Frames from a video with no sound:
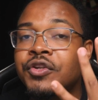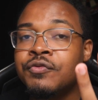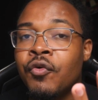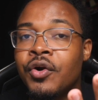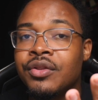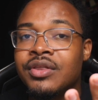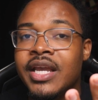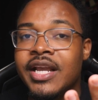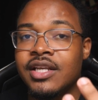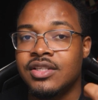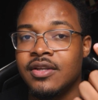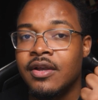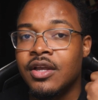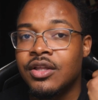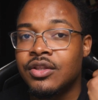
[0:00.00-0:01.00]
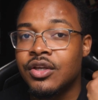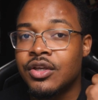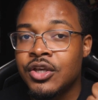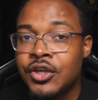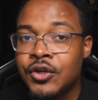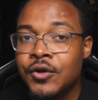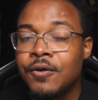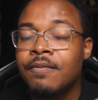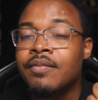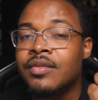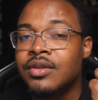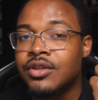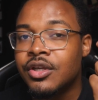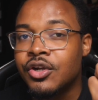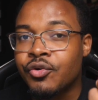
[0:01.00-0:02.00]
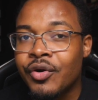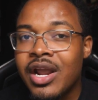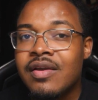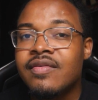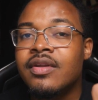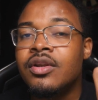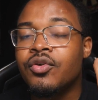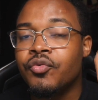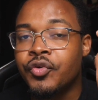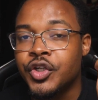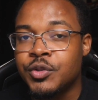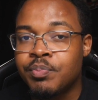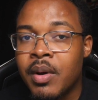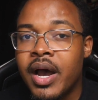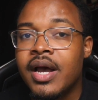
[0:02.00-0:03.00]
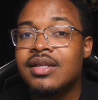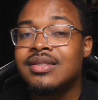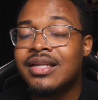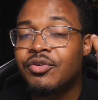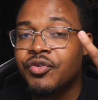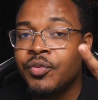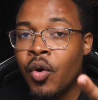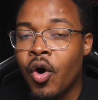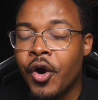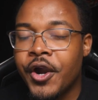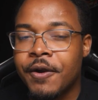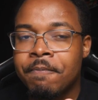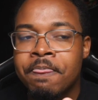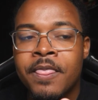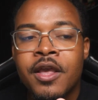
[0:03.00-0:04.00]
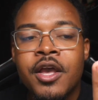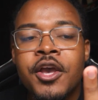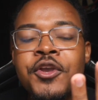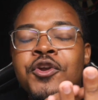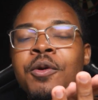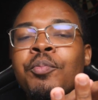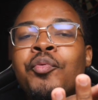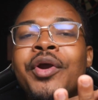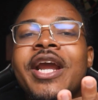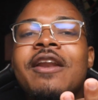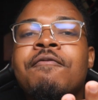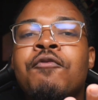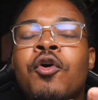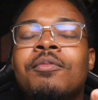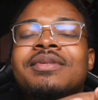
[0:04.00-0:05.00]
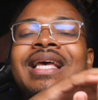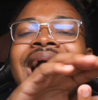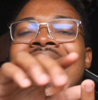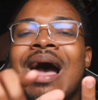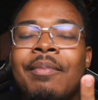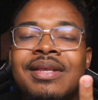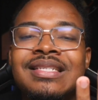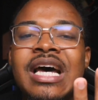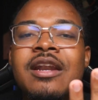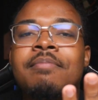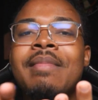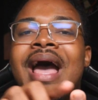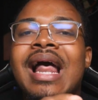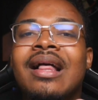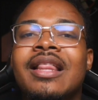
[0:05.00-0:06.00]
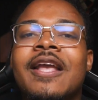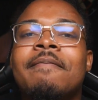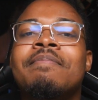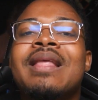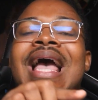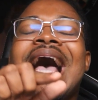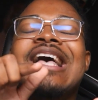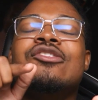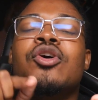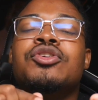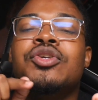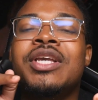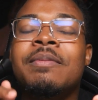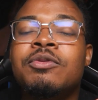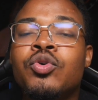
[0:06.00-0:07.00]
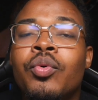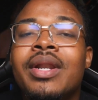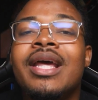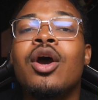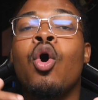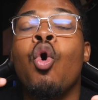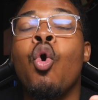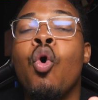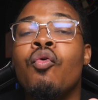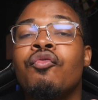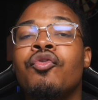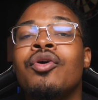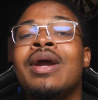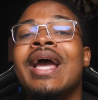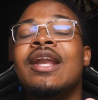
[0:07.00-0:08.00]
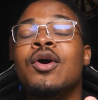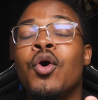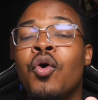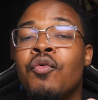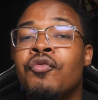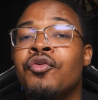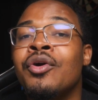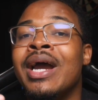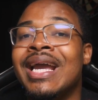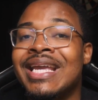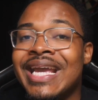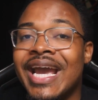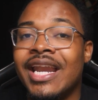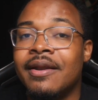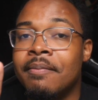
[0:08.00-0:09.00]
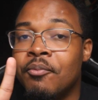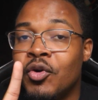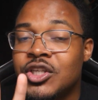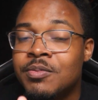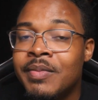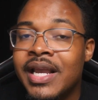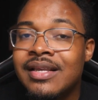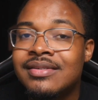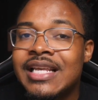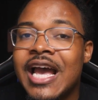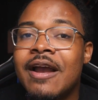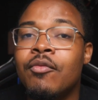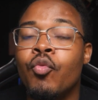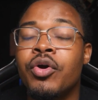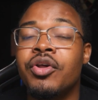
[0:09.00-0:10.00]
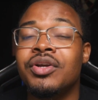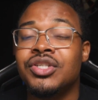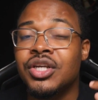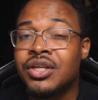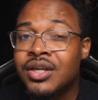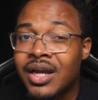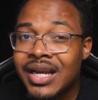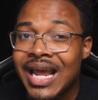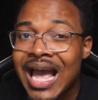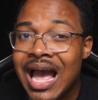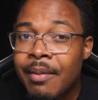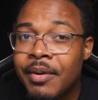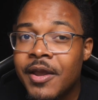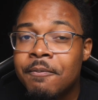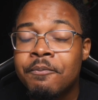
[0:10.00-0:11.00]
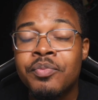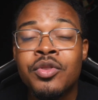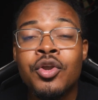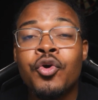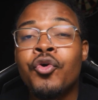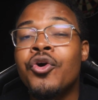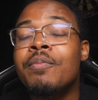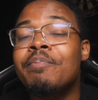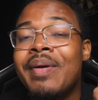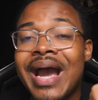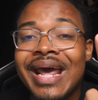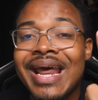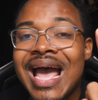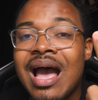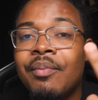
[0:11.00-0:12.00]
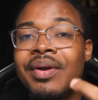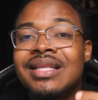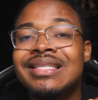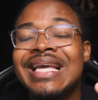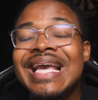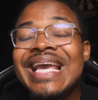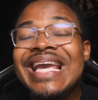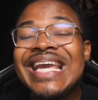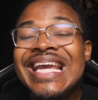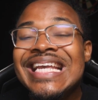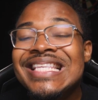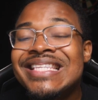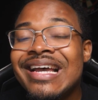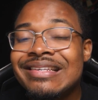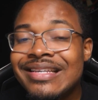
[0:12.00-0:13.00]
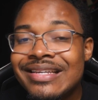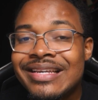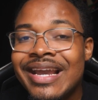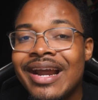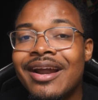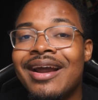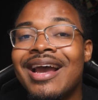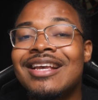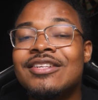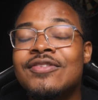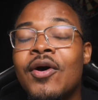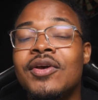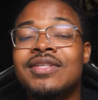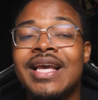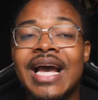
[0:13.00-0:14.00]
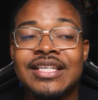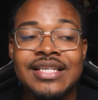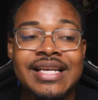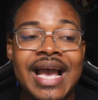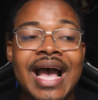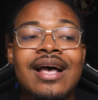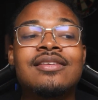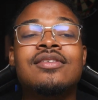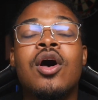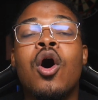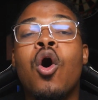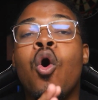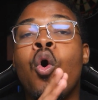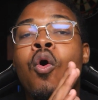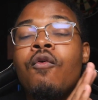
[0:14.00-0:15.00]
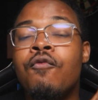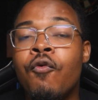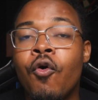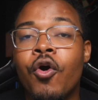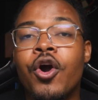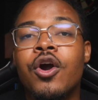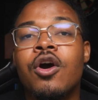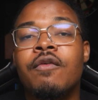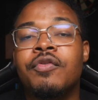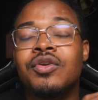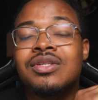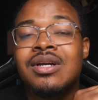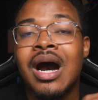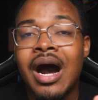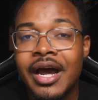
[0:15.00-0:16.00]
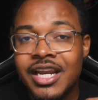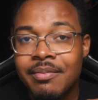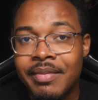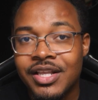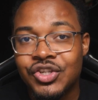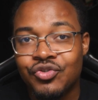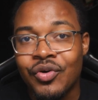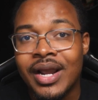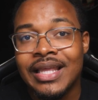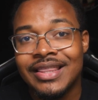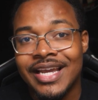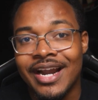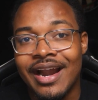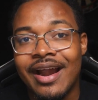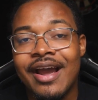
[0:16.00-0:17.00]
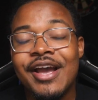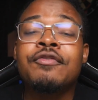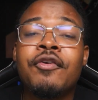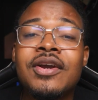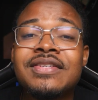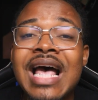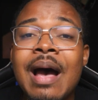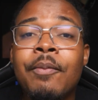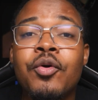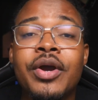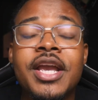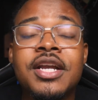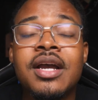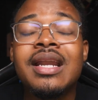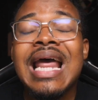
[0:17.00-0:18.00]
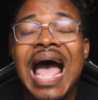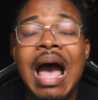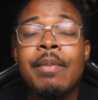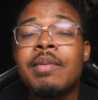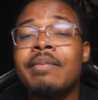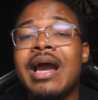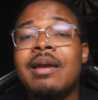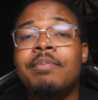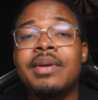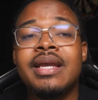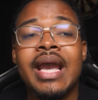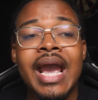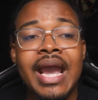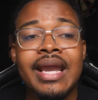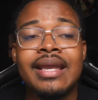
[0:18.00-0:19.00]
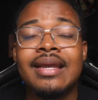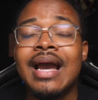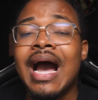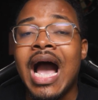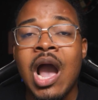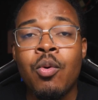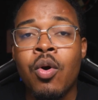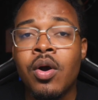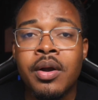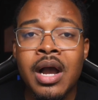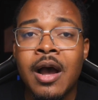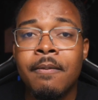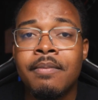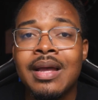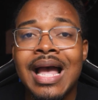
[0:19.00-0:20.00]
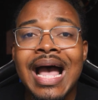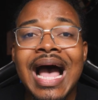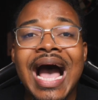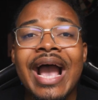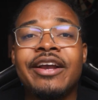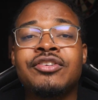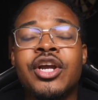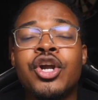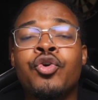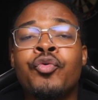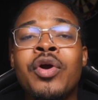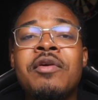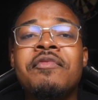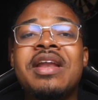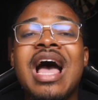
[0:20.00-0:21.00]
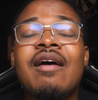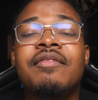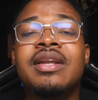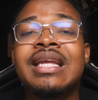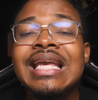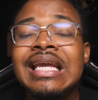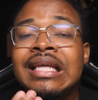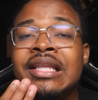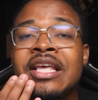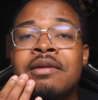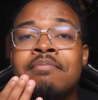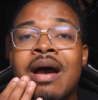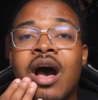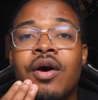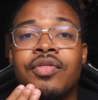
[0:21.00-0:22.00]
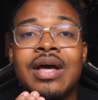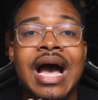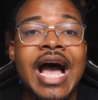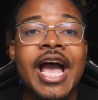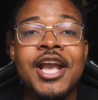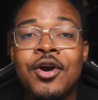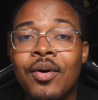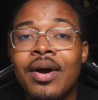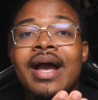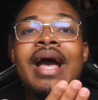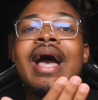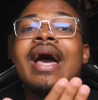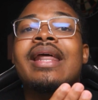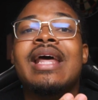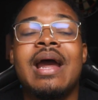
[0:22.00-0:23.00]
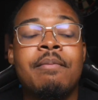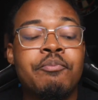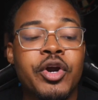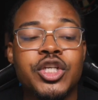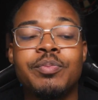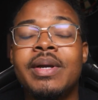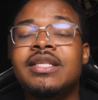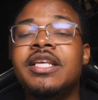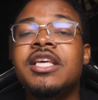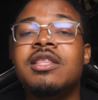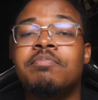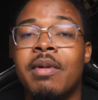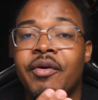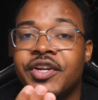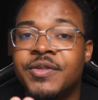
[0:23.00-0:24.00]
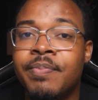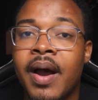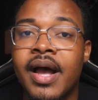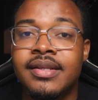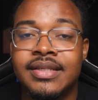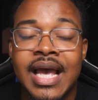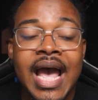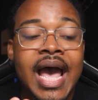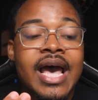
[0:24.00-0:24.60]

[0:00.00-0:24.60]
those four things, the cue, the craving, response, and reward, your brain forms habits automatically as long as you keep doing it over and over again. Which means that whether it's a good habit or a bad habit, it doesn't care as long as it actually has all four of those condiments right there. So for example, a good habit might be, hey, I woke up, I start craving having a clean mouth. I go ahead and brush my teeth, my response.